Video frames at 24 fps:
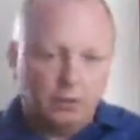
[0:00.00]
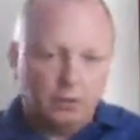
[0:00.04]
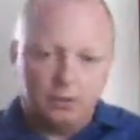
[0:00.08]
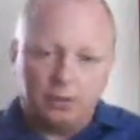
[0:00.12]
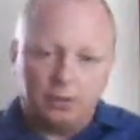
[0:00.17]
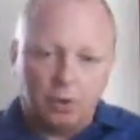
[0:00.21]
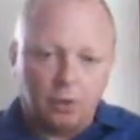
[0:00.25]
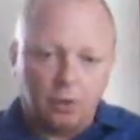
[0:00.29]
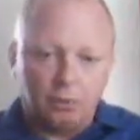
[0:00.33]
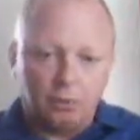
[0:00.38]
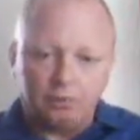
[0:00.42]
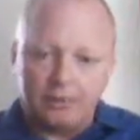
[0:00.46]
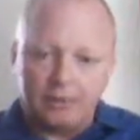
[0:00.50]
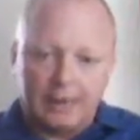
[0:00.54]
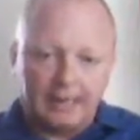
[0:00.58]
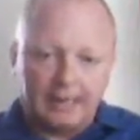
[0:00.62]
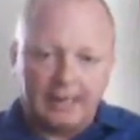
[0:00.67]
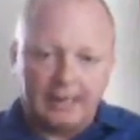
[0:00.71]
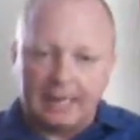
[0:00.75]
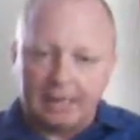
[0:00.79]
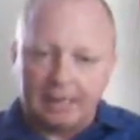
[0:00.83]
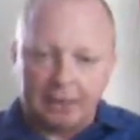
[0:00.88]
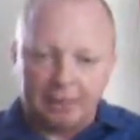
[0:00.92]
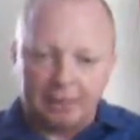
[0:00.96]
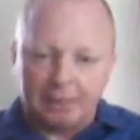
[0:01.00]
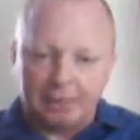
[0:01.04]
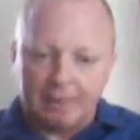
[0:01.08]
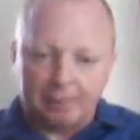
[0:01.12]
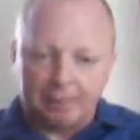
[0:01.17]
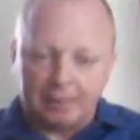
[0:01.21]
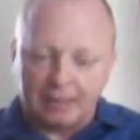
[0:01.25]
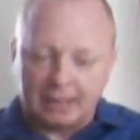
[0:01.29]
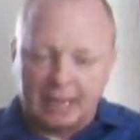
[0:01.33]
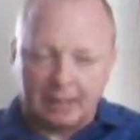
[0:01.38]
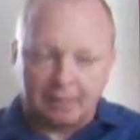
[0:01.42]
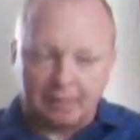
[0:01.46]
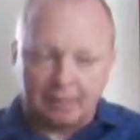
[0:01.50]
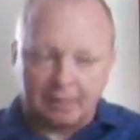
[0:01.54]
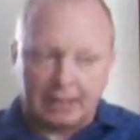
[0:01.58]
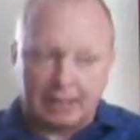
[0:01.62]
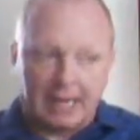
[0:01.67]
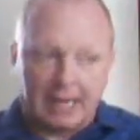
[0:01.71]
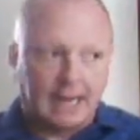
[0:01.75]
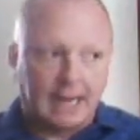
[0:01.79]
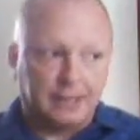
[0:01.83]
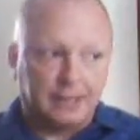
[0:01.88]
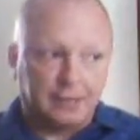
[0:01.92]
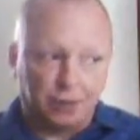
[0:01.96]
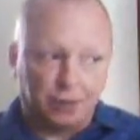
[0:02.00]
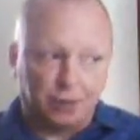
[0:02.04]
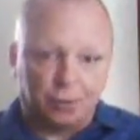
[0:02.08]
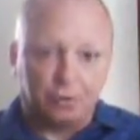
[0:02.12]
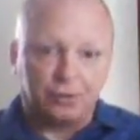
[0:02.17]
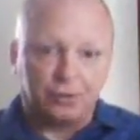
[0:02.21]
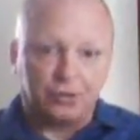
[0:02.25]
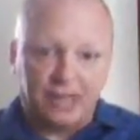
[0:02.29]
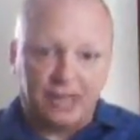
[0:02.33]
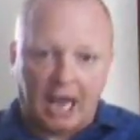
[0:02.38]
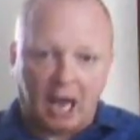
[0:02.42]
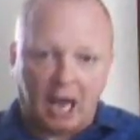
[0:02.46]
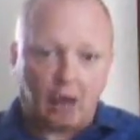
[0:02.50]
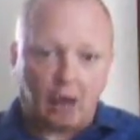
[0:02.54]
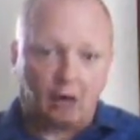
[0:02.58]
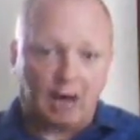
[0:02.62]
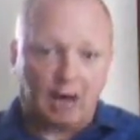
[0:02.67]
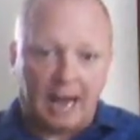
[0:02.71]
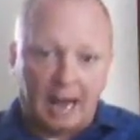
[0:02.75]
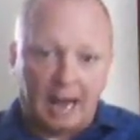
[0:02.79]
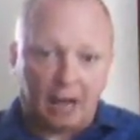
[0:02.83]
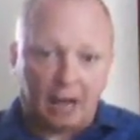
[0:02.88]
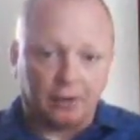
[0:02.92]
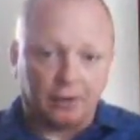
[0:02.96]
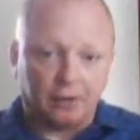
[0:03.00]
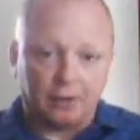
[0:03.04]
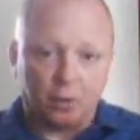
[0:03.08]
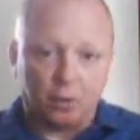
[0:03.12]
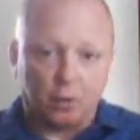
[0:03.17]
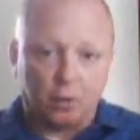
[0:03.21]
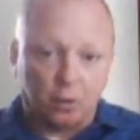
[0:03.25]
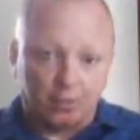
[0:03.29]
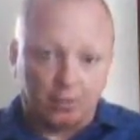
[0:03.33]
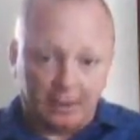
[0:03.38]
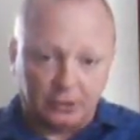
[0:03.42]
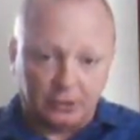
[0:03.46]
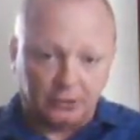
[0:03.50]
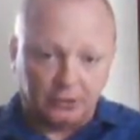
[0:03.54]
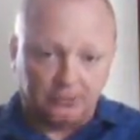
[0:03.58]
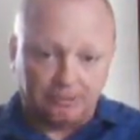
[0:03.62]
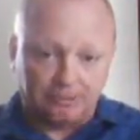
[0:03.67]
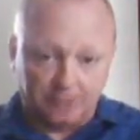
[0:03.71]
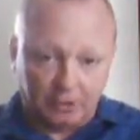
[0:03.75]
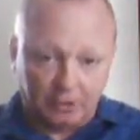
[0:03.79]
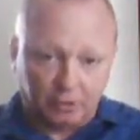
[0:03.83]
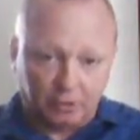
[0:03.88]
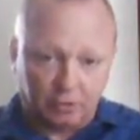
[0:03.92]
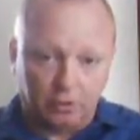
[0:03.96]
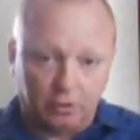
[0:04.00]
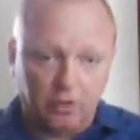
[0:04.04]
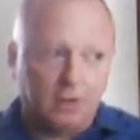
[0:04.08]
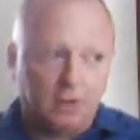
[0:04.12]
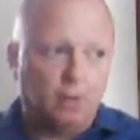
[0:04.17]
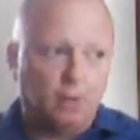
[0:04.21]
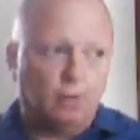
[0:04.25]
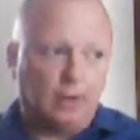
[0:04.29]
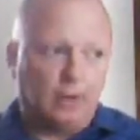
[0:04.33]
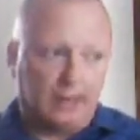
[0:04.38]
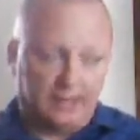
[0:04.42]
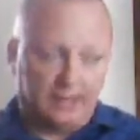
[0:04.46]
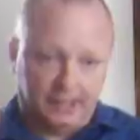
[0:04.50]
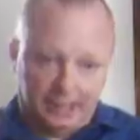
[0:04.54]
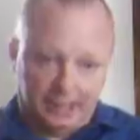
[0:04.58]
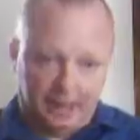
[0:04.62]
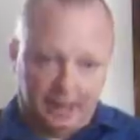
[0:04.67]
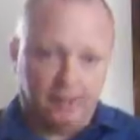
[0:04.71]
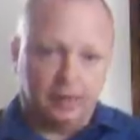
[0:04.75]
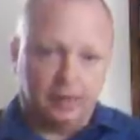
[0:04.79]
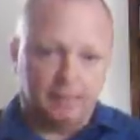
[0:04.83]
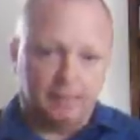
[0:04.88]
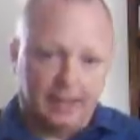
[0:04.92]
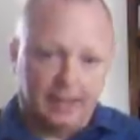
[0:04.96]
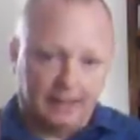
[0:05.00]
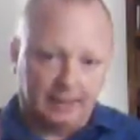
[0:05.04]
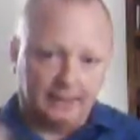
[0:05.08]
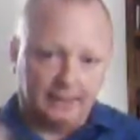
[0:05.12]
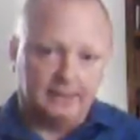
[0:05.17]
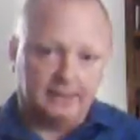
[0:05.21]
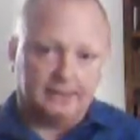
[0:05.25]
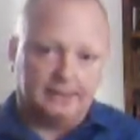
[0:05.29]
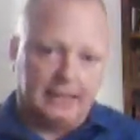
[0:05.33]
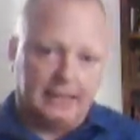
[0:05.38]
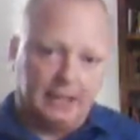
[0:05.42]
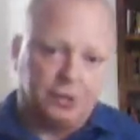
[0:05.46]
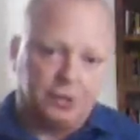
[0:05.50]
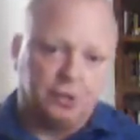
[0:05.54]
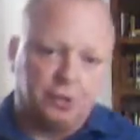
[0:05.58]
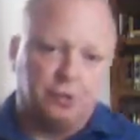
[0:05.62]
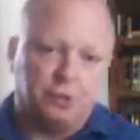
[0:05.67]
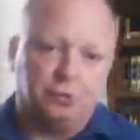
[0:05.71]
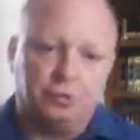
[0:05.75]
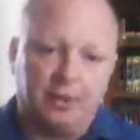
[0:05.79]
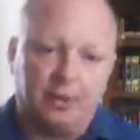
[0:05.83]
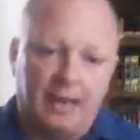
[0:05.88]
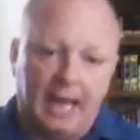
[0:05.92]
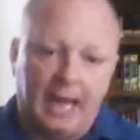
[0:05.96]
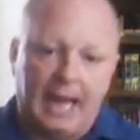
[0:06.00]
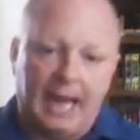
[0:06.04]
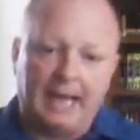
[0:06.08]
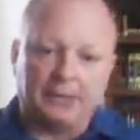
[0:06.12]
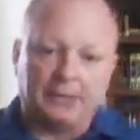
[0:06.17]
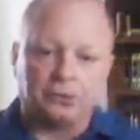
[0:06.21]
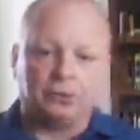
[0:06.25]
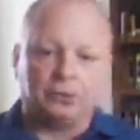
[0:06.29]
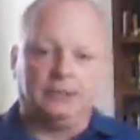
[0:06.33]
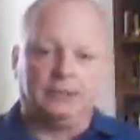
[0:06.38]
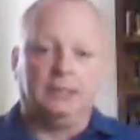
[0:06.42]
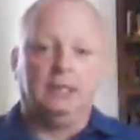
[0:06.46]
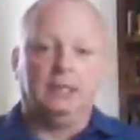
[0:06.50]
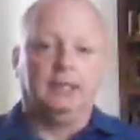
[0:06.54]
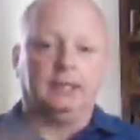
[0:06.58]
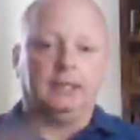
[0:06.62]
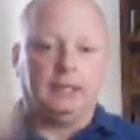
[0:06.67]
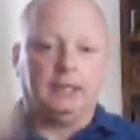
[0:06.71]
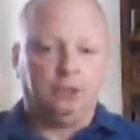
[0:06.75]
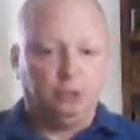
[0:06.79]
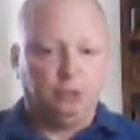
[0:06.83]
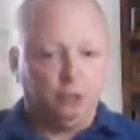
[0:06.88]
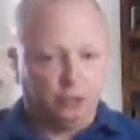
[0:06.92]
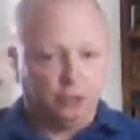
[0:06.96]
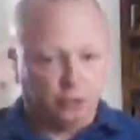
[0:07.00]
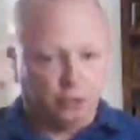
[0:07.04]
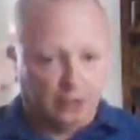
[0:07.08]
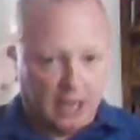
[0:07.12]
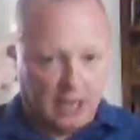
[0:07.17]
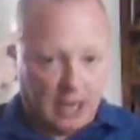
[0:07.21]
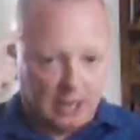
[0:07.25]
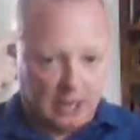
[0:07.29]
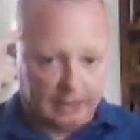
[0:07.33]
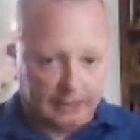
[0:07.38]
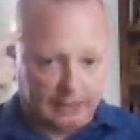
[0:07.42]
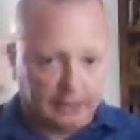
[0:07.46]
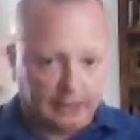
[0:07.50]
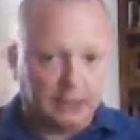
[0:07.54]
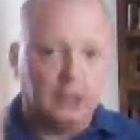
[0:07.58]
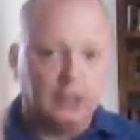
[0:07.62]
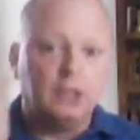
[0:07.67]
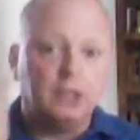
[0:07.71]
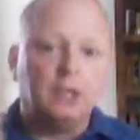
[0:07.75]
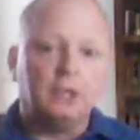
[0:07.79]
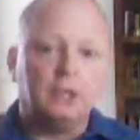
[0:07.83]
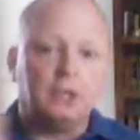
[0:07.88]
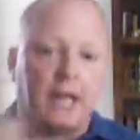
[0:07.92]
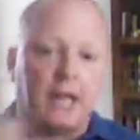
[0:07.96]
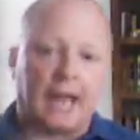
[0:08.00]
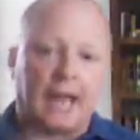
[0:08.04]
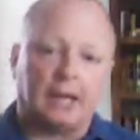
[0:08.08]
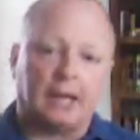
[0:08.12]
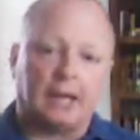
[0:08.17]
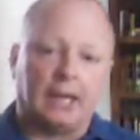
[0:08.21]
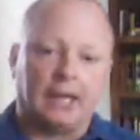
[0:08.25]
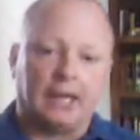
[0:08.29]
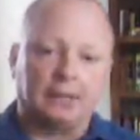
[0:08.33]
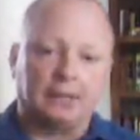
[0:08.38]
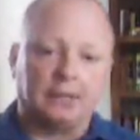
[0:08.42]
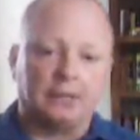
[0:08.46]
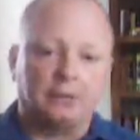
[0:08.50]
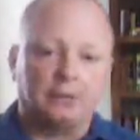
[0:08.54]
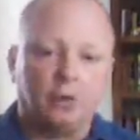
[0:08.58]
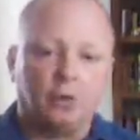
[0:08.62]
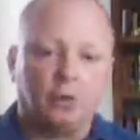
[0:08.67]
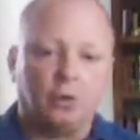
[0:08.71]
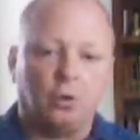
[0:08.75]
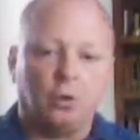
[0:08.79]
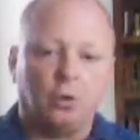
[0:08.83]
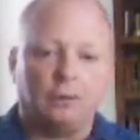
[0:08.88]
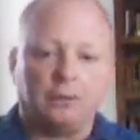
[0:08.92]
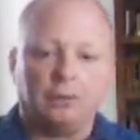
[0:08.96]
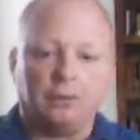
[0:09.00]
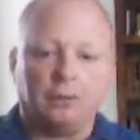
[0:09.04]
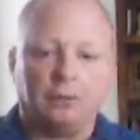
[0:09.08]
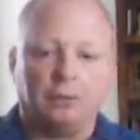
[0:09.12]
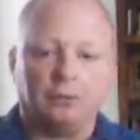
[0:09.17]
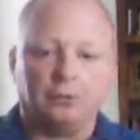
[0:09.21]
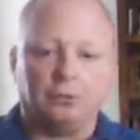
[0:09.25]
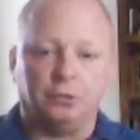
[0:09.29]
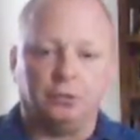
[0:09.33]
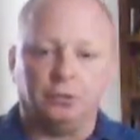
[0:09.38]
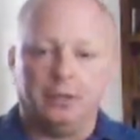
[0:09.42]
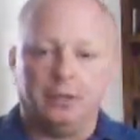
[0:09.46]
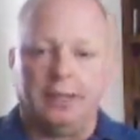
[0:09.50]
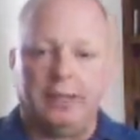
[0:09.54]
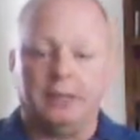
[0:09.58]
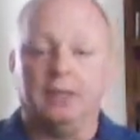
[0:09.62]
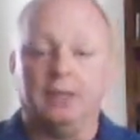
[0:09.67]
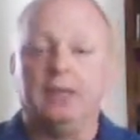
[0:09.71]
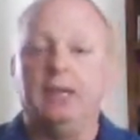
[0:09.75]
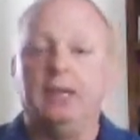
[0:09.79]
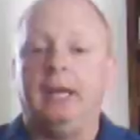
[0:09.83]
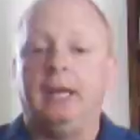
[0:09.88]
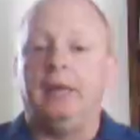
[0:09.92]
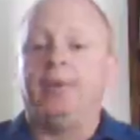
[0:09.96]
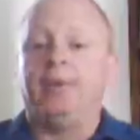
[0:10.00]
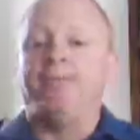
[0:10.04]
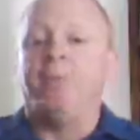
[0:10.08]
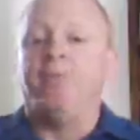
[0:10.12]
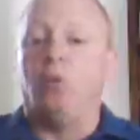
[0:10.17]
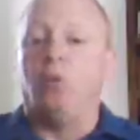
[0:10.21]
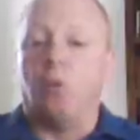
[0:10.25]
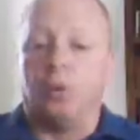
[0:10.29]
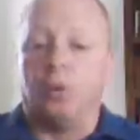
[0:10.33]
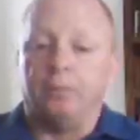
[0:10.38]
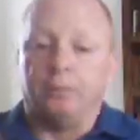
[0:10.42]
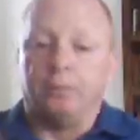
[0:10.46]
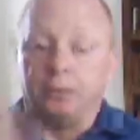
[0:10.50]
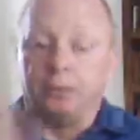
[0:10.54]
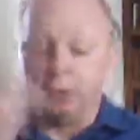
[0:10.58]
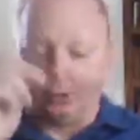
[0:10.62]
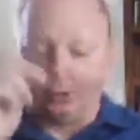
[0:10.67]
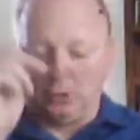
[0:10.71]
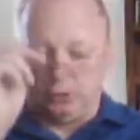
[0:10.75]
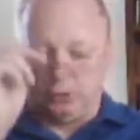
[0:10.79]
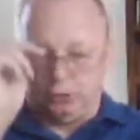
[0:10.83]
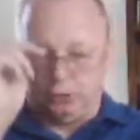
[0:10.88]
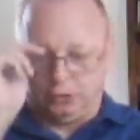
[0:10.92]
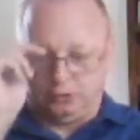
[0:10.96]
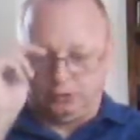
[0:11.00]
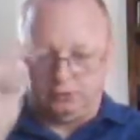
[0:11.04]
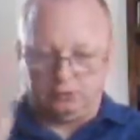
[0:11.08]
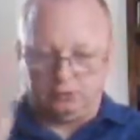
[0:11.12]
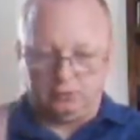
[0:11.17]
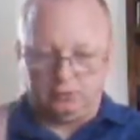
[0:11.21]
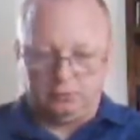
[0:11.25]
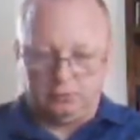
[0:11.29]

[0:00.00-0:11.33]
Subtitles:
don't make that your paper topic. I don't care how the poem made you feel. What I care about is that you actually can use your noggin to analyze that poem and come to a informed conclusion.